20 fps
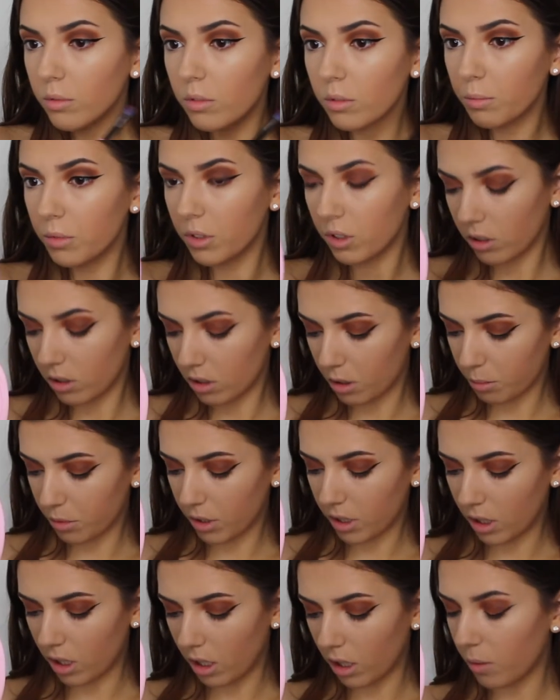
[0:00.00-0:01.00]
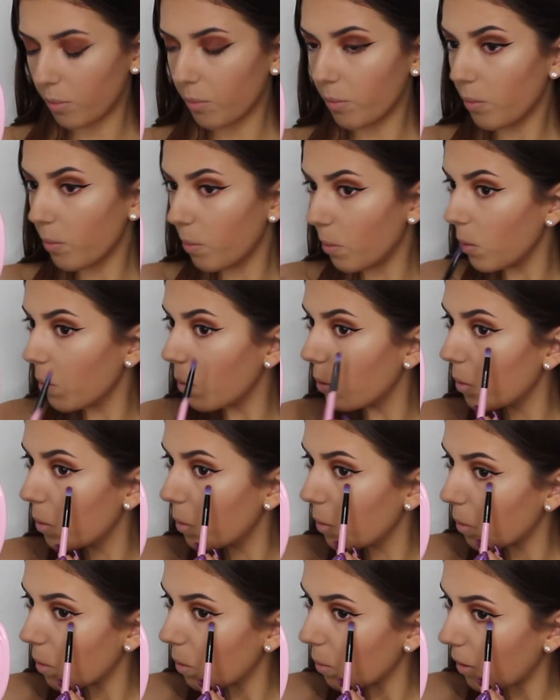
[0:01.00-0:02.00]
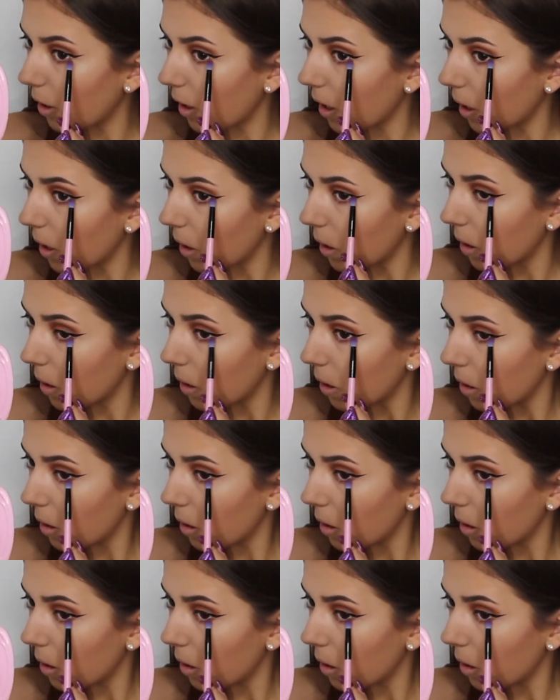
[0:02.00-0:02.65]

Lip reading: I'm just going to bring that all the way